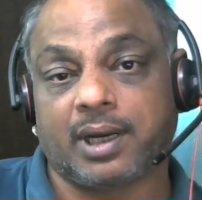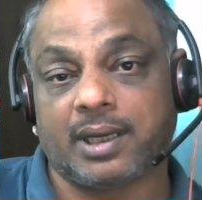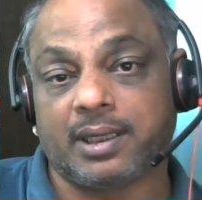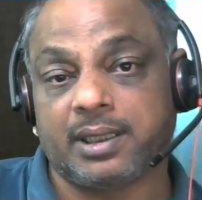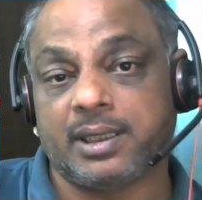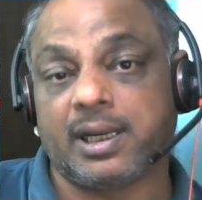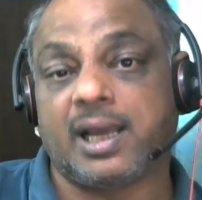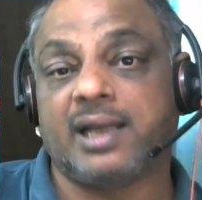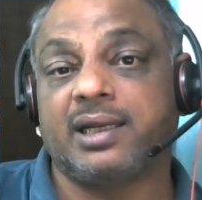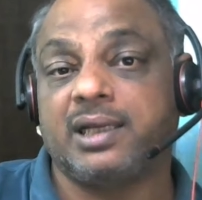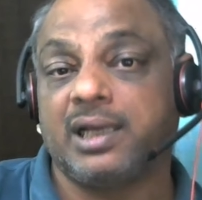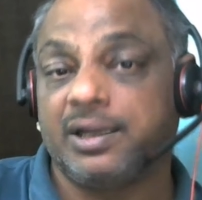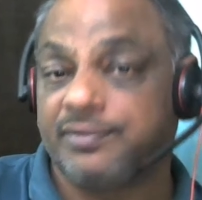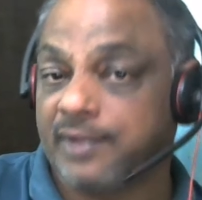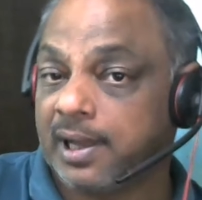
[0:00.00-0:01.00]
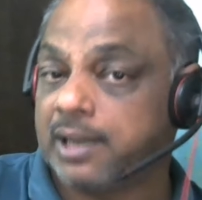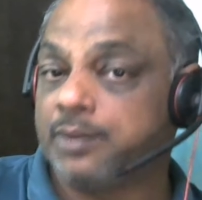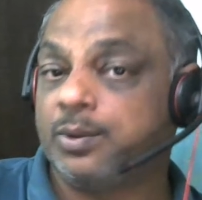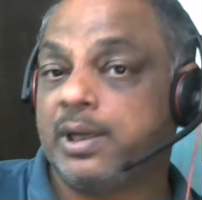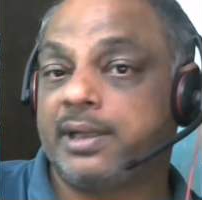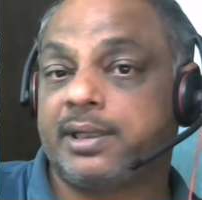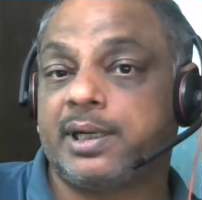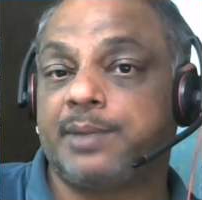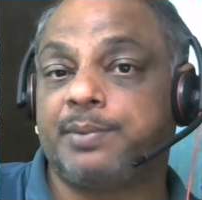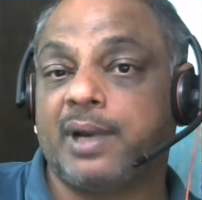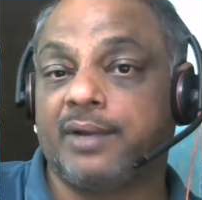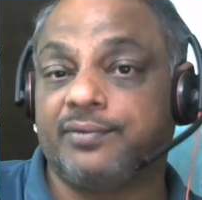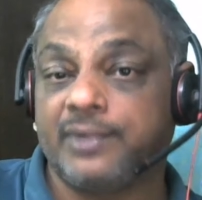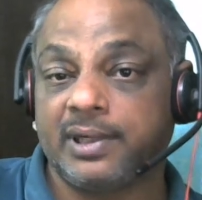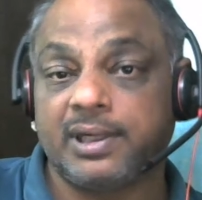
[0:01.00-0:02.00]
ID and evaluated by
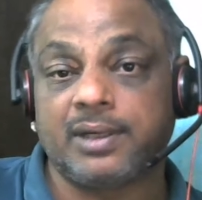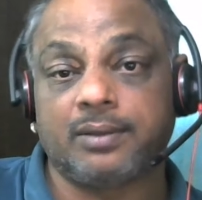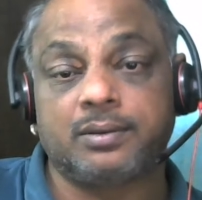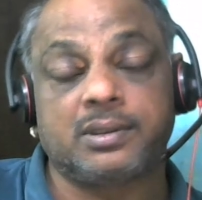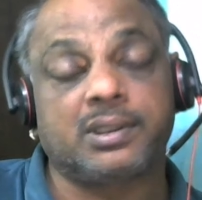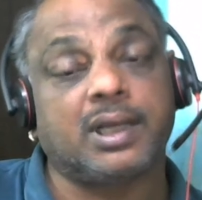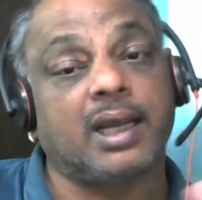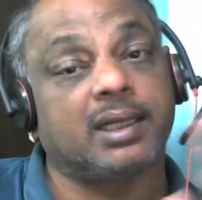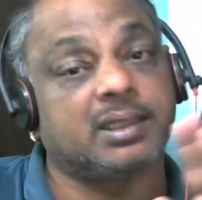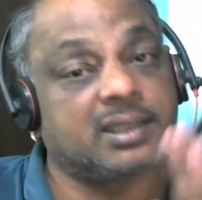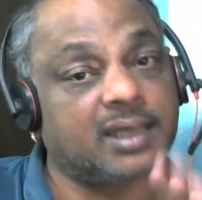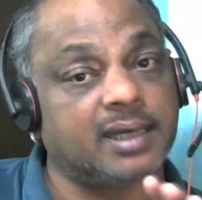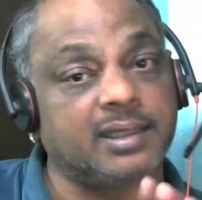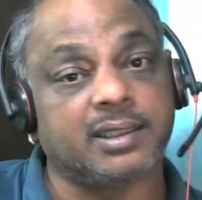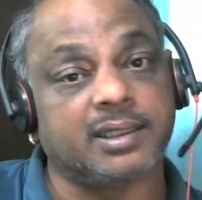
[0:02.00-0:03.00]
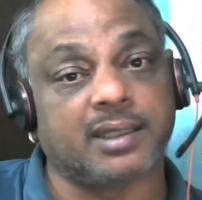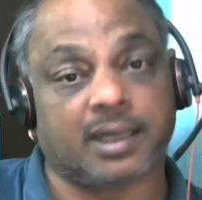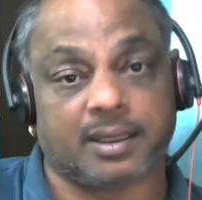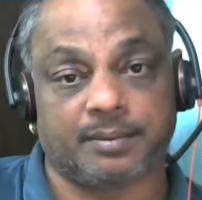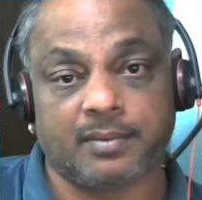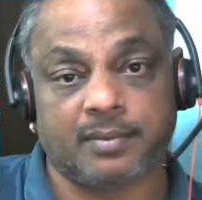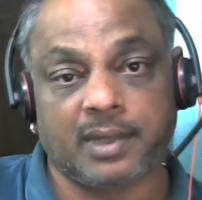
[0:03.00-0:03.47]
Windows at sign-in time.